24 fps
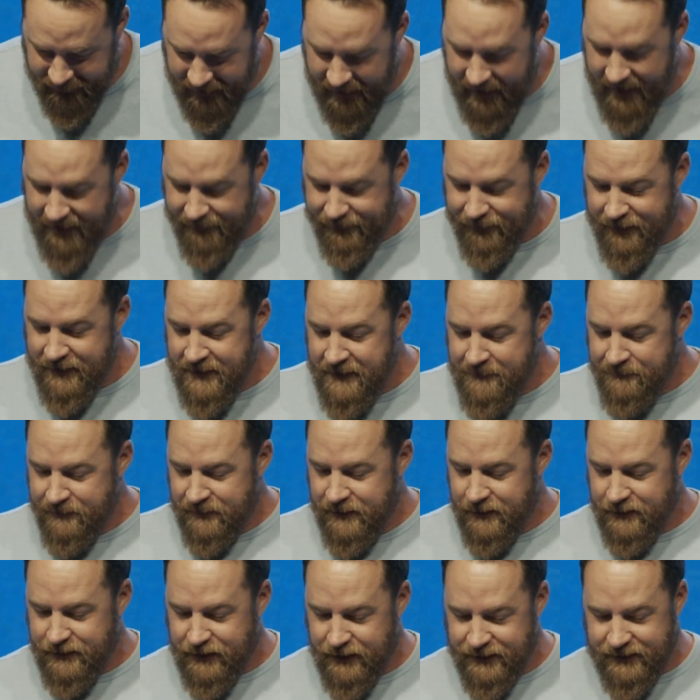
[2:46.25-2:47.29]
your life,
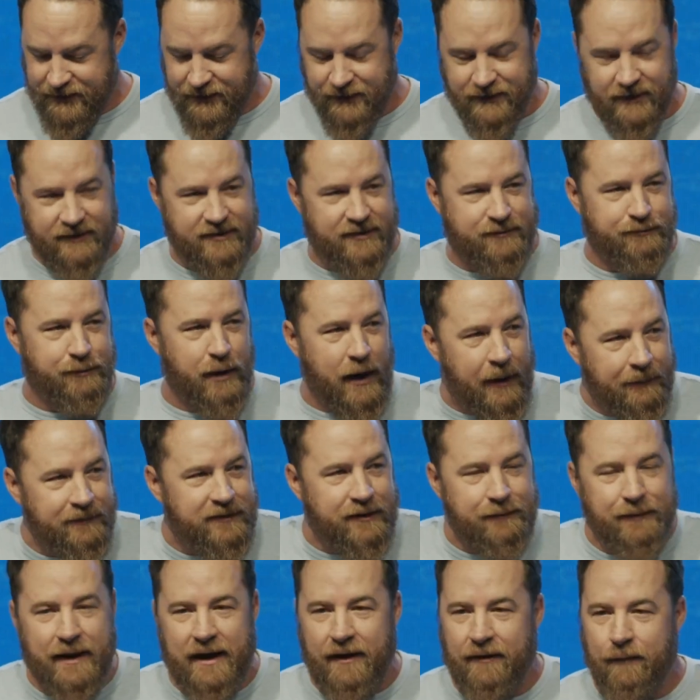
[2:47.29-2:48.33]
you're just, you're just
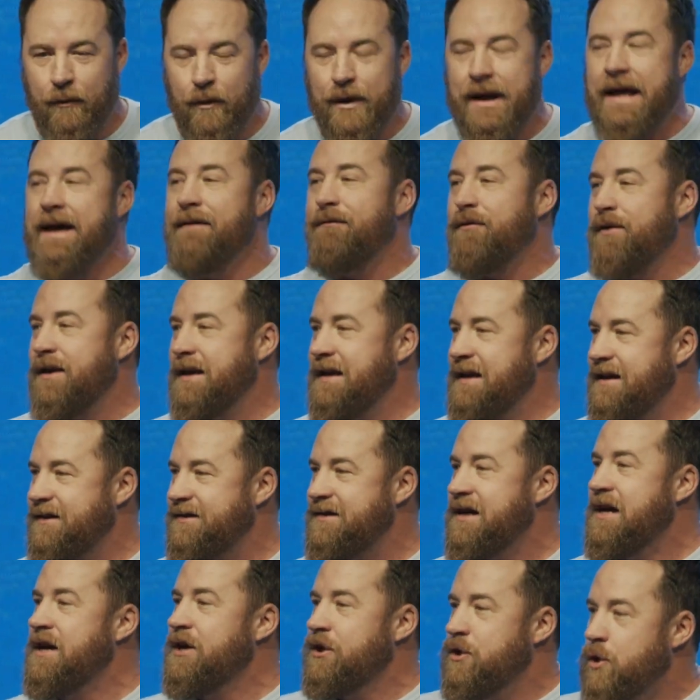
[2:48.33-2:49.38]
pumped about whatever it
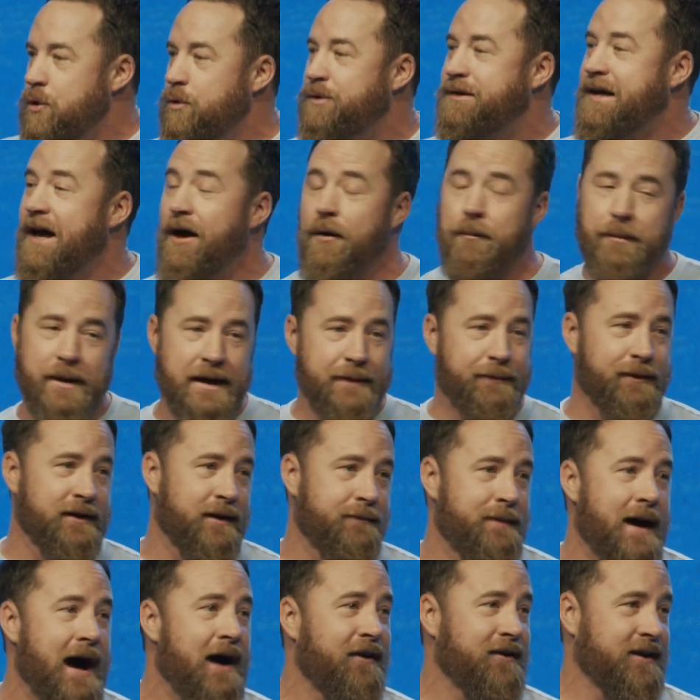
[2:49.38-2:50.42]
is. You tell people
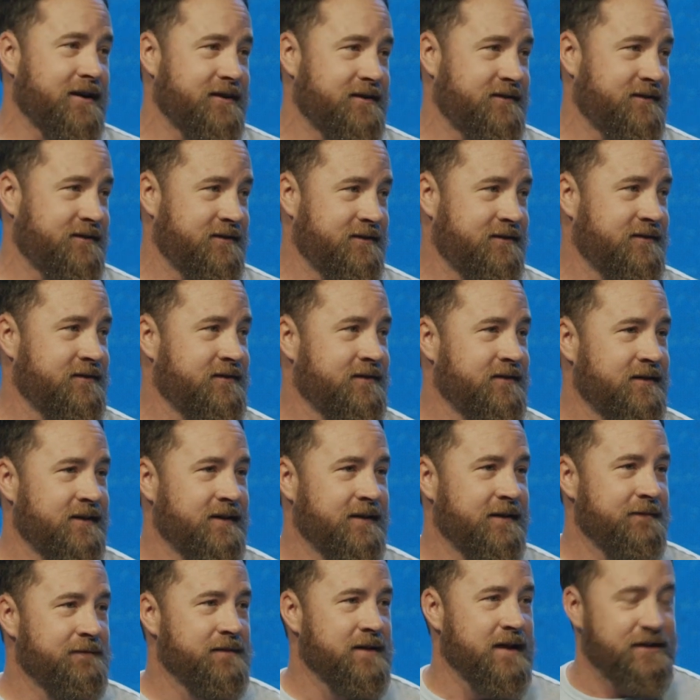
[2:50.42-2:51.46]
about it.
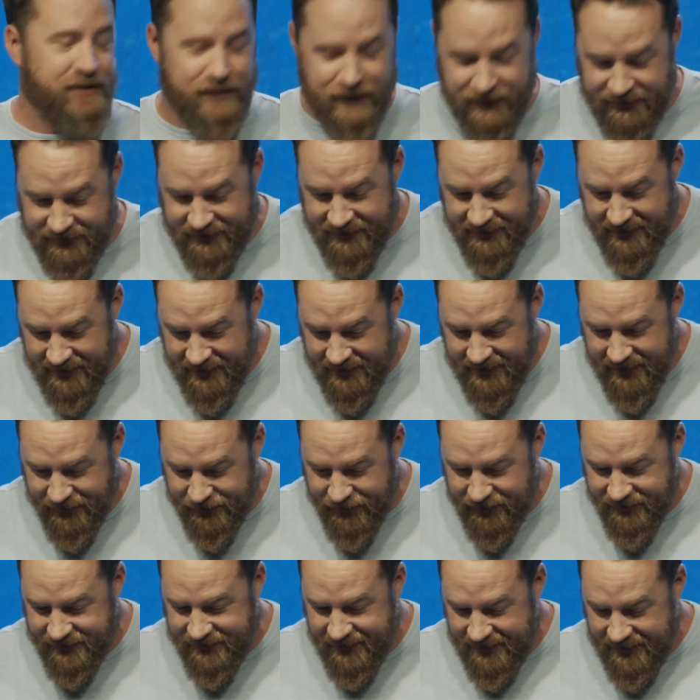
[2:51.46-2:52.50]
It's just,
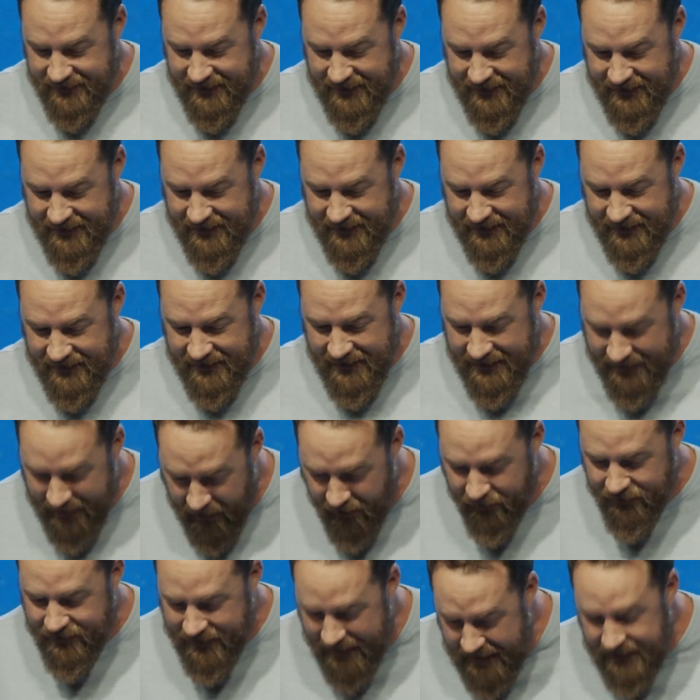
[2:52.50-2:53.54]
it's just in
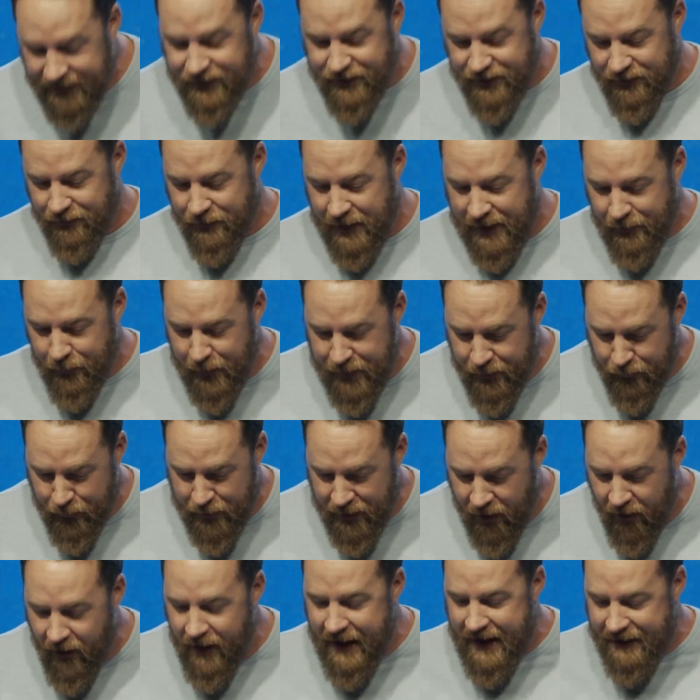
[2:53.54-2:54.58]
our nature, right? We,
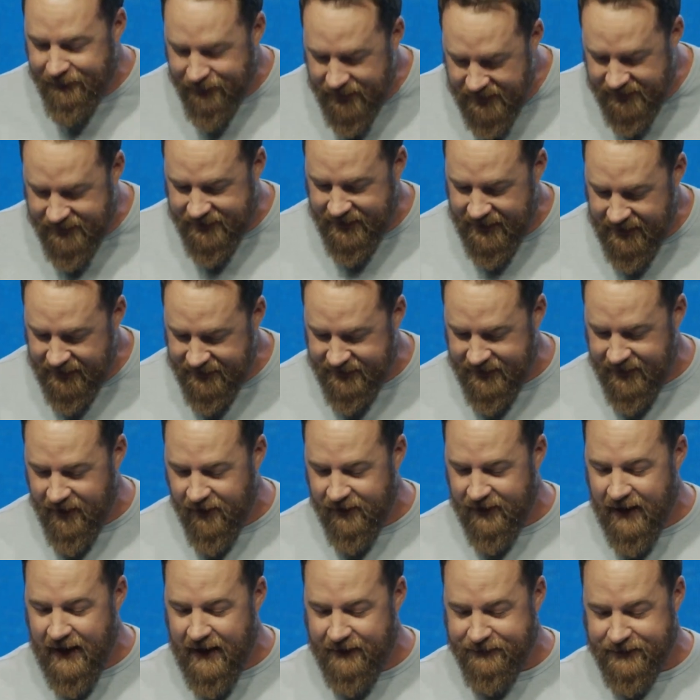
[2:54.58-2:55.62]
we all have these things in
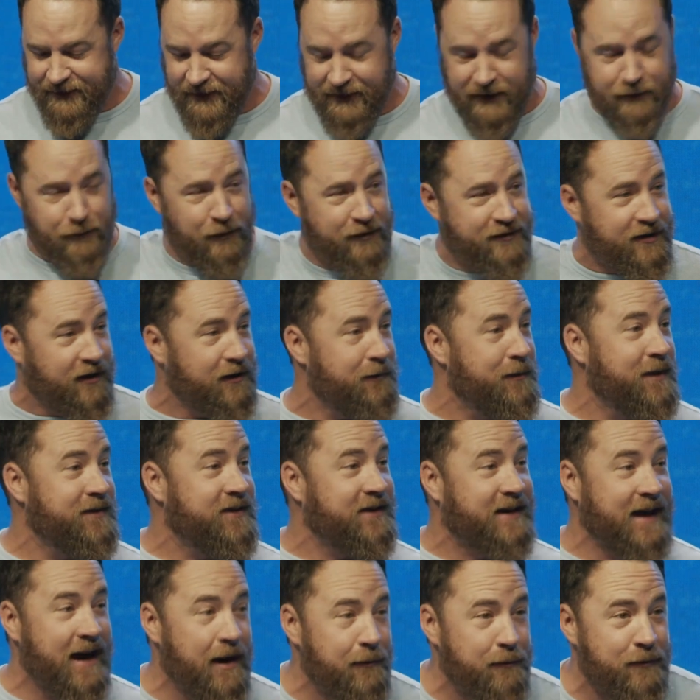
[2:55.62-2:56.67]
our lives. Like, you want to talk about
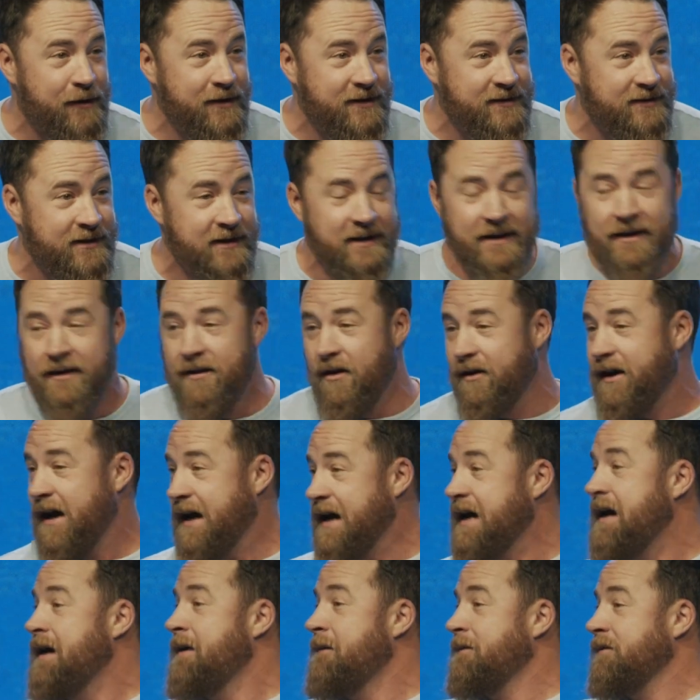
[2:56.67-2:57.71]
the Cowboys?
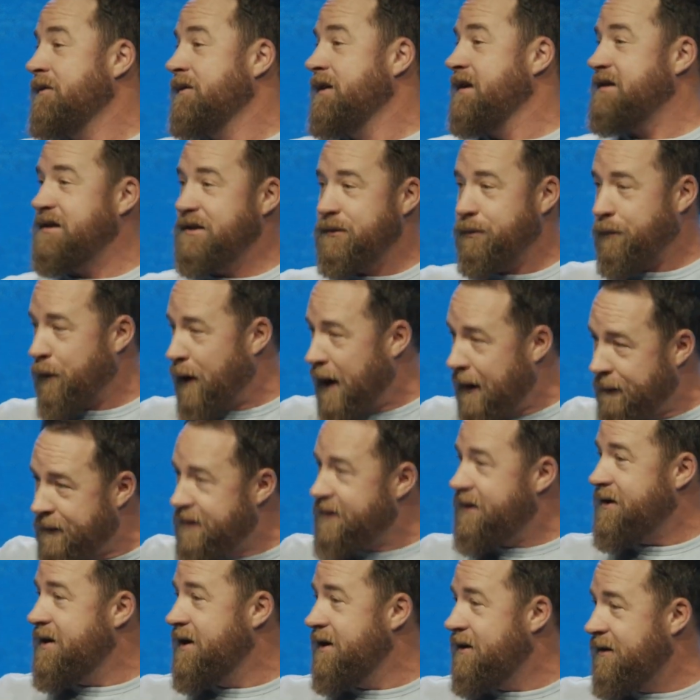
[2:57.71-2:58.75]
Okay, this is
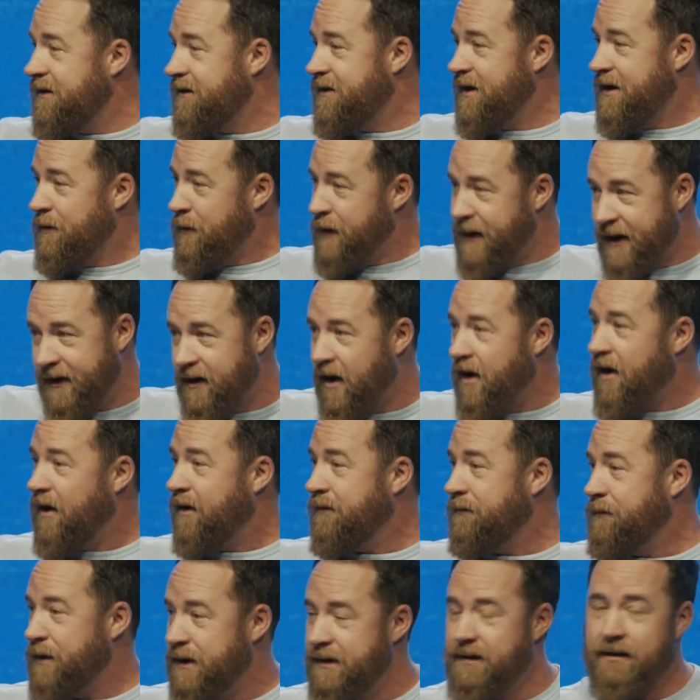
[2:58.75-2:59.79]
probably the year they win it
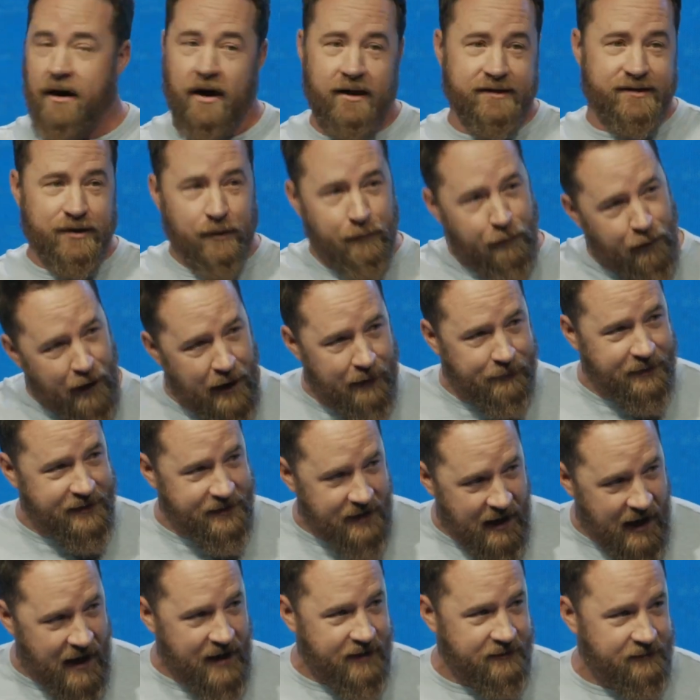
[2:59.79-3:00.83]
all, but also probably
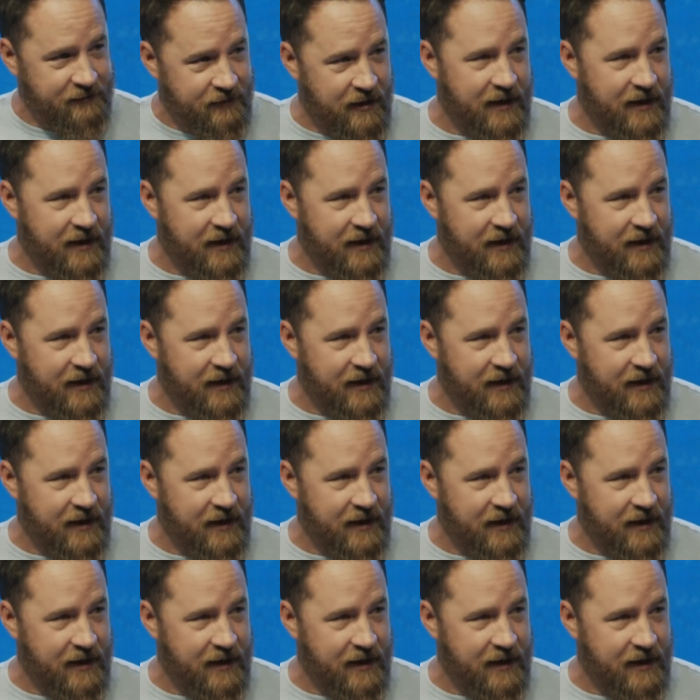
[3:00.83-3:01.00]
not,